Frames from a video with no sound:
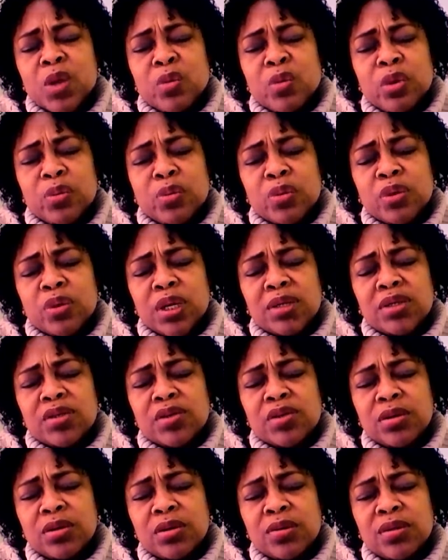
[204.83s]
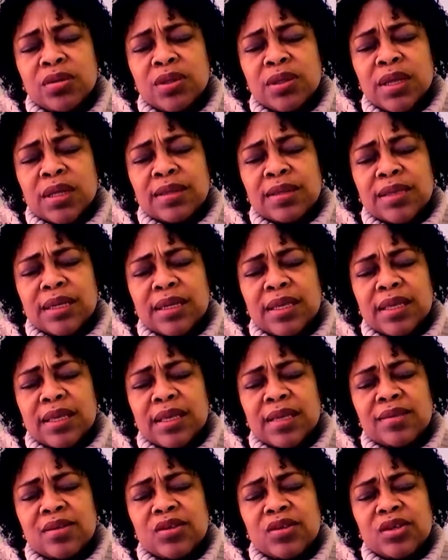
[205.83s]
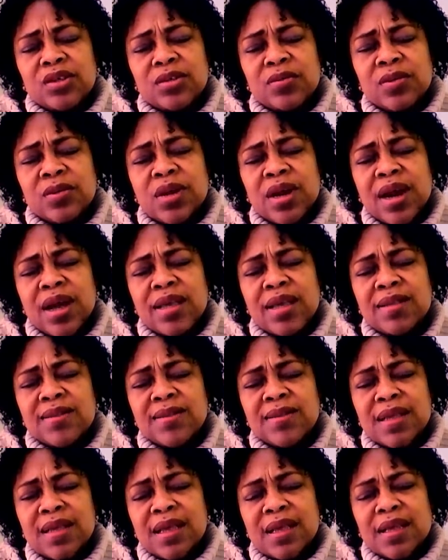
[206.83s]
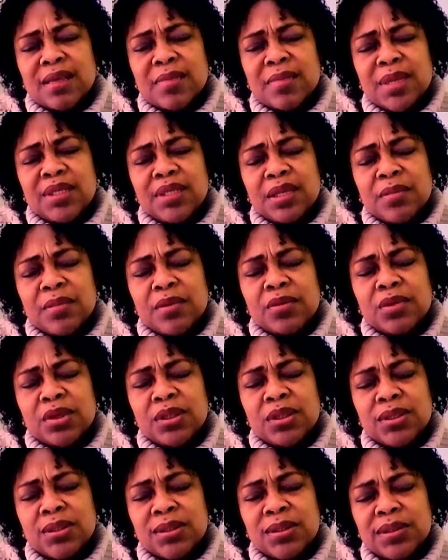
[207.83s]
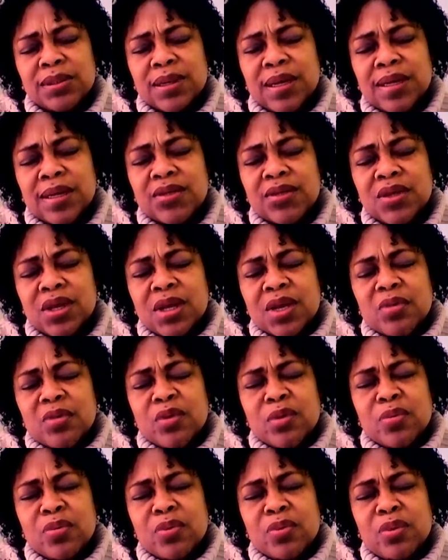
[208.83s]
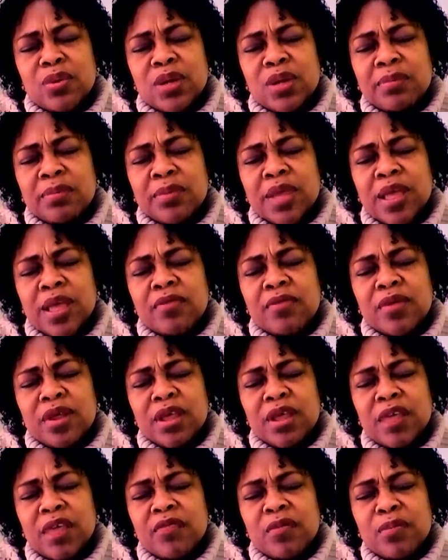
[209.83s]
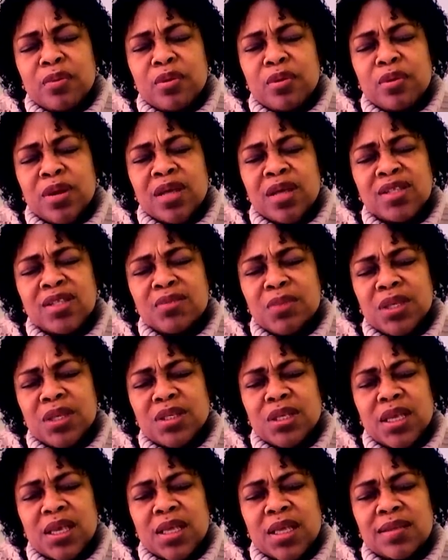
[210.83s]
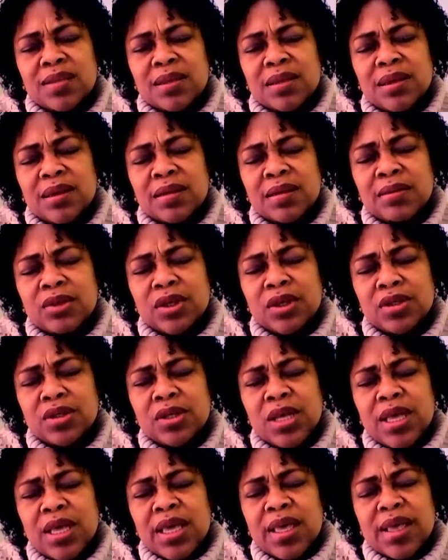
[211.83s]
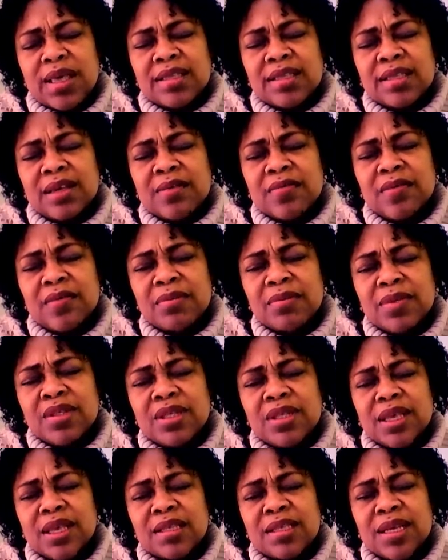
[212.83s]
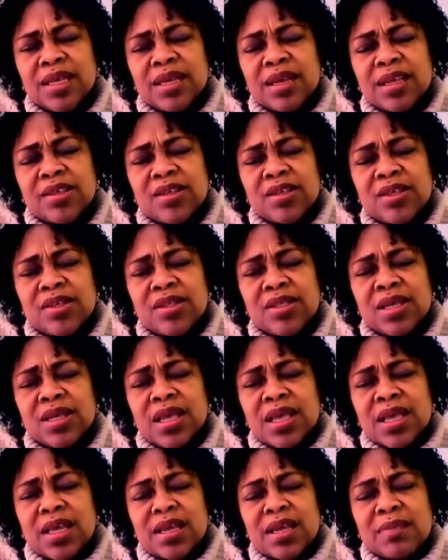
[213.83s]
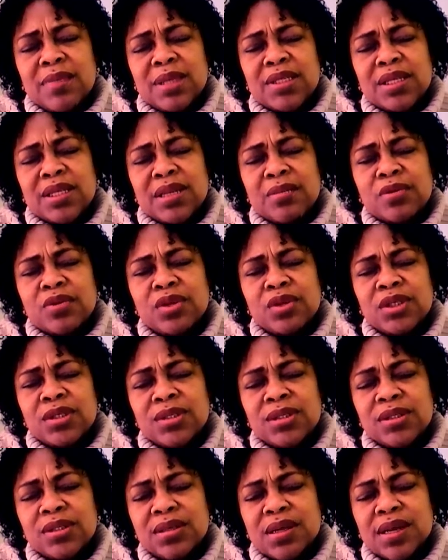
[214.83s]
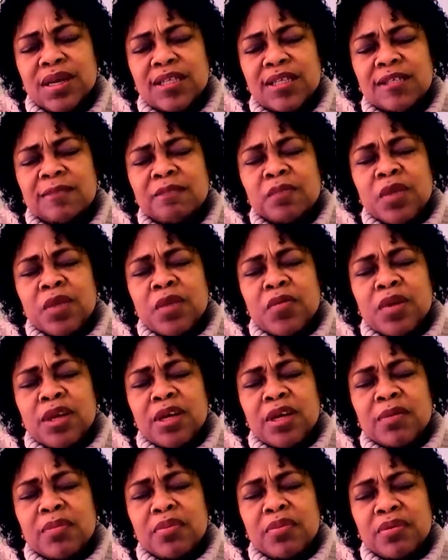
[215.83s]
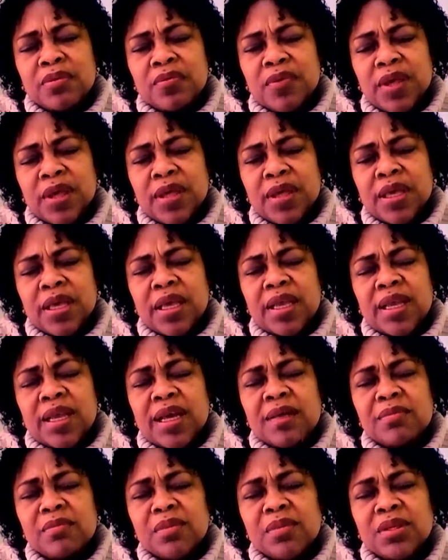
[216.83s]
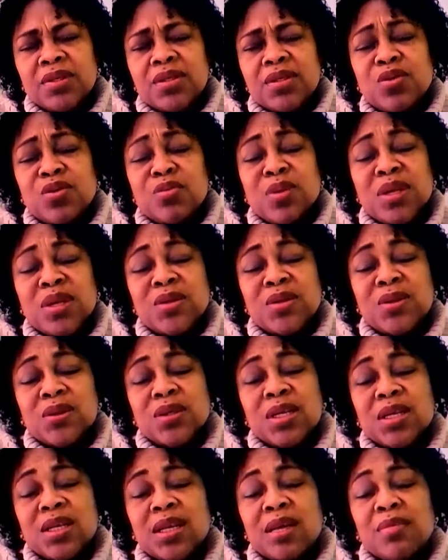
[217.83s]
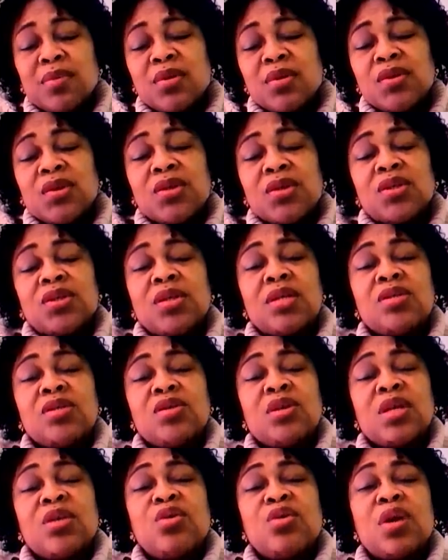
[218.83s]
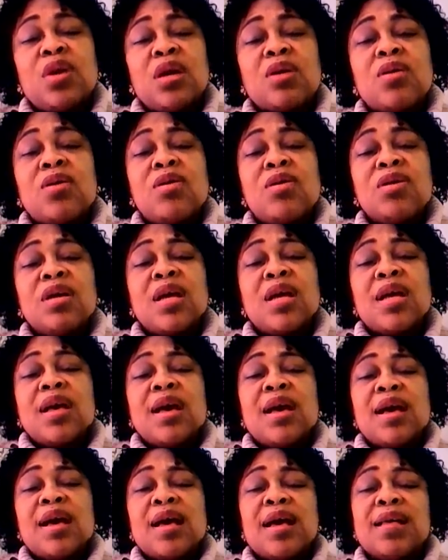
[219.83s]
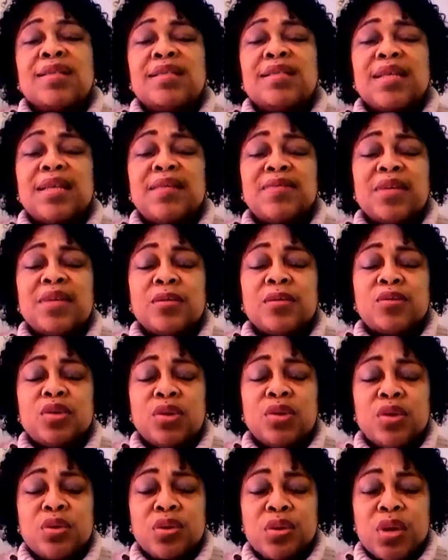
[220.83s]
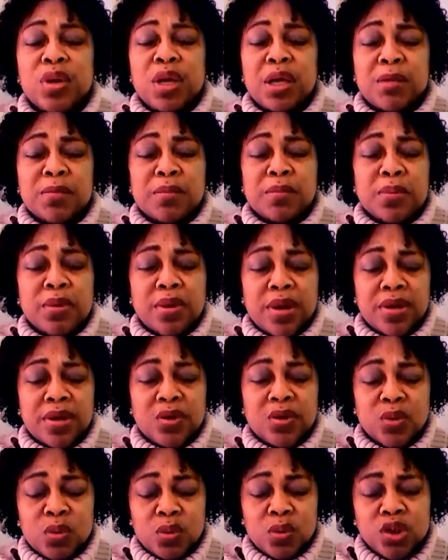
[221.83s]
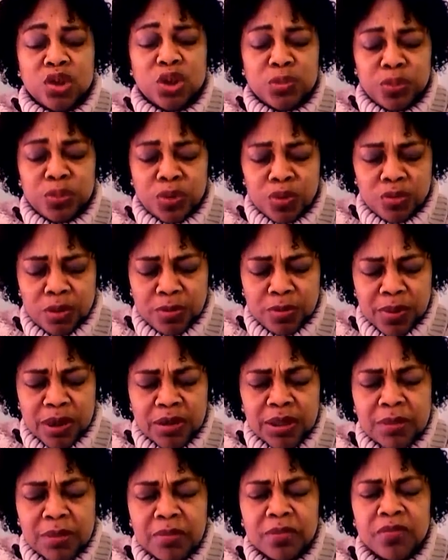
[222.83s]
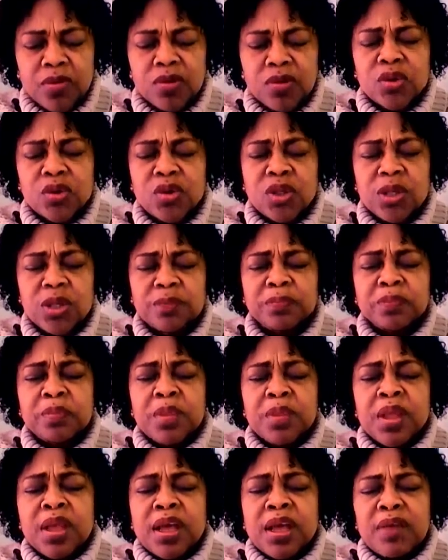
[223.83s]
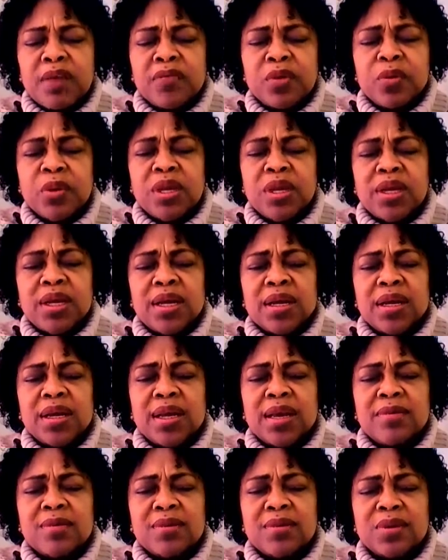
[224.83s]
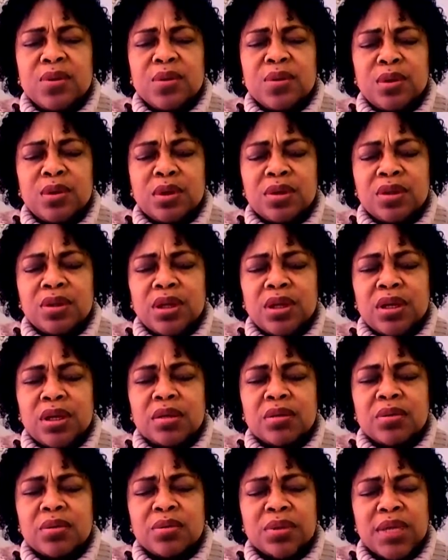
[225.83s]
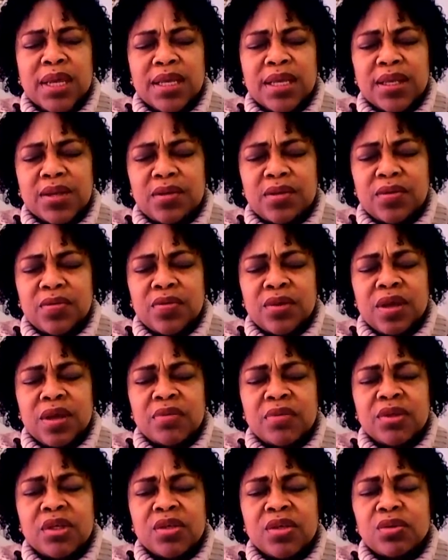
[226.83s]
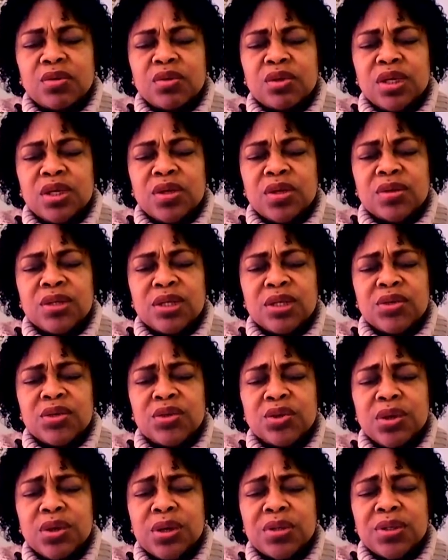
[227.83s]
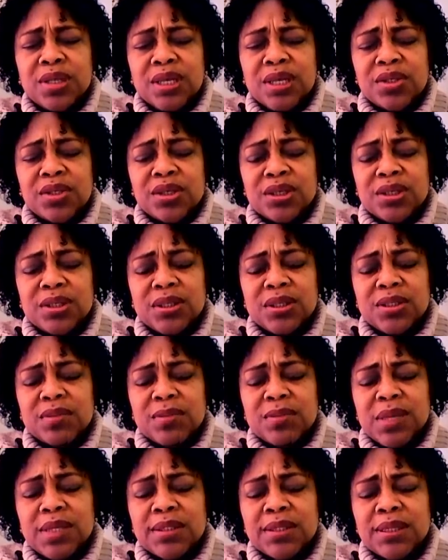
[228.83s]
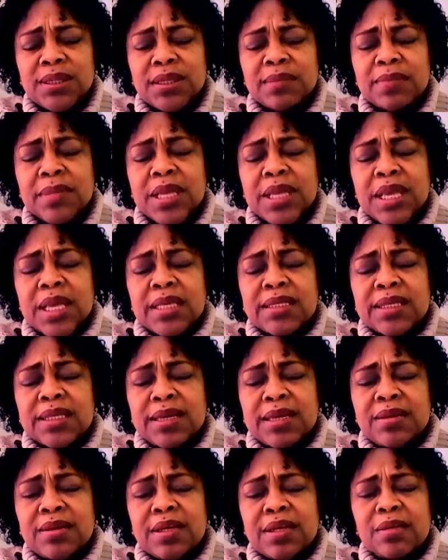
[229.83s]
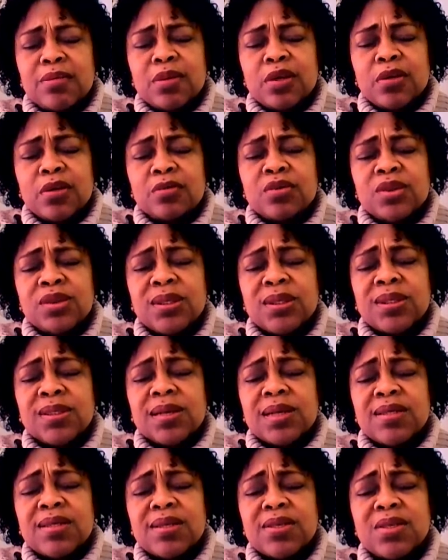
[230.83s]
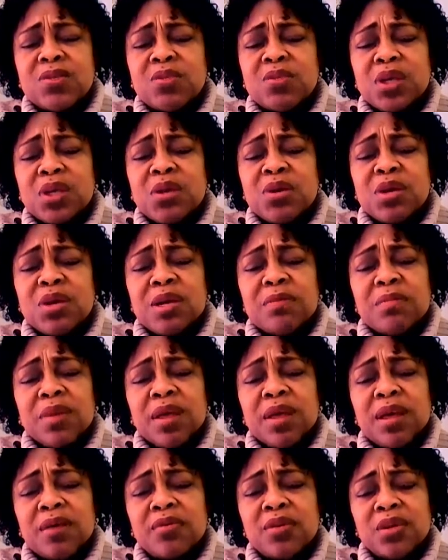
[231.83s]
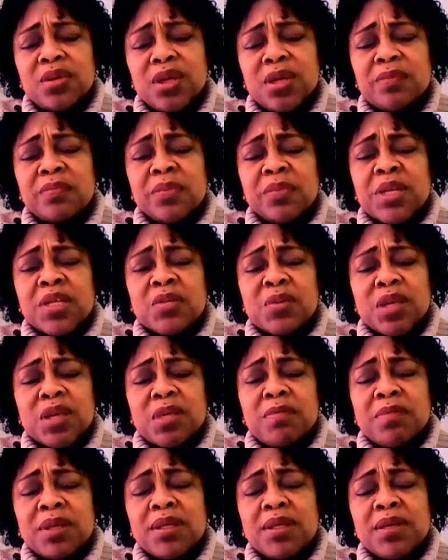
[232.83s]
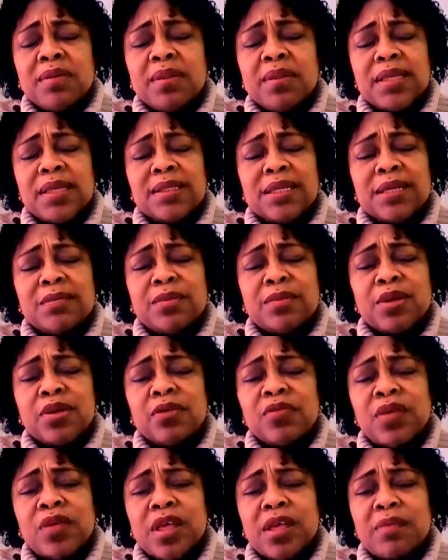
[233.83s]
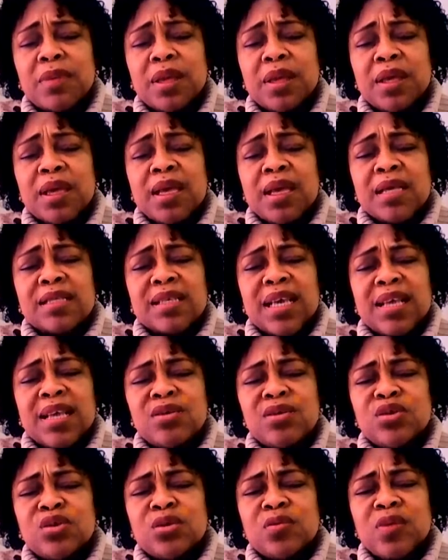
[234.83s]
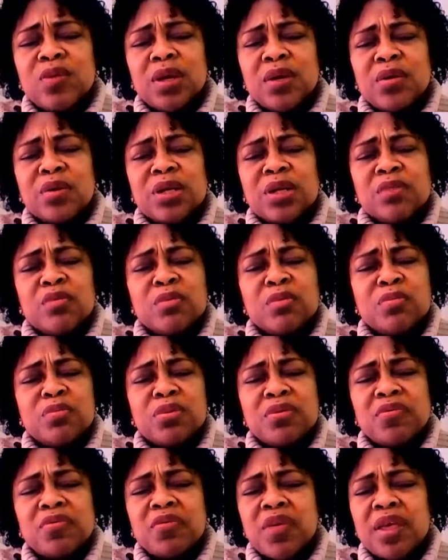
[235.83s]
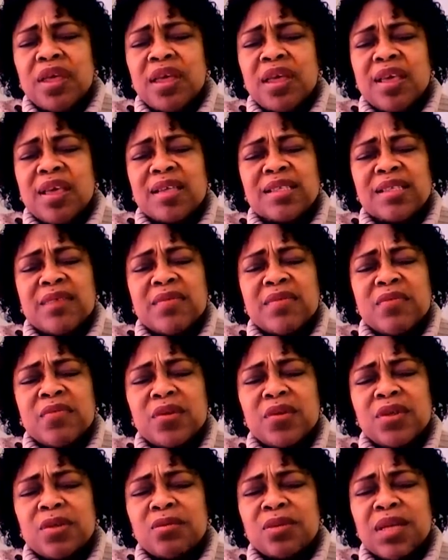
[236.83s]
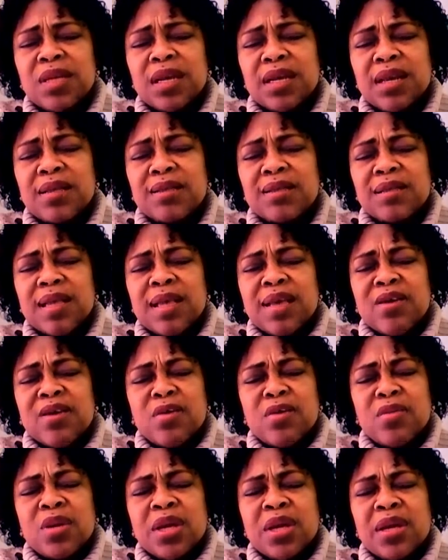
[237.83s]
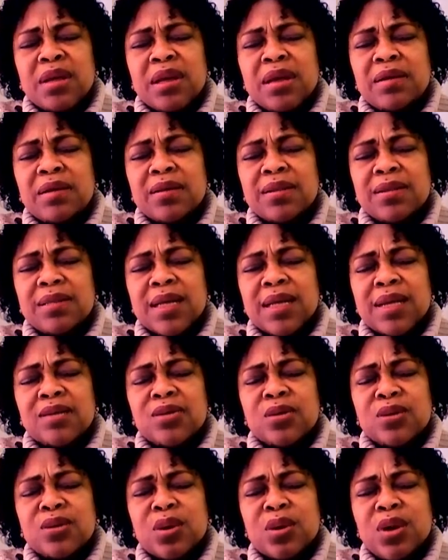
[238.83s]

We put down strongholds standing against the church of Christ in the mighty name of Jesus Christ. We pull down every evil pronouncement against the church, against our families, against our nations in the mighty name of Jesus Christ. Father, pray. in our midst. You be exalted amongst your children today. You are God. Our hands are lifted up to you in praise. We worship you. We bow down before you today. Have your way in our lives. Oh Lord God, thank you for everything you do in us and through us in Jesus' mighty name. Thank you that the blood of Jesus Christ is speaking on our behalf today, speaking better things than the blood of Abel. Thank you, Jehovah God, that we prevail against every force of darkness, communion gods, as old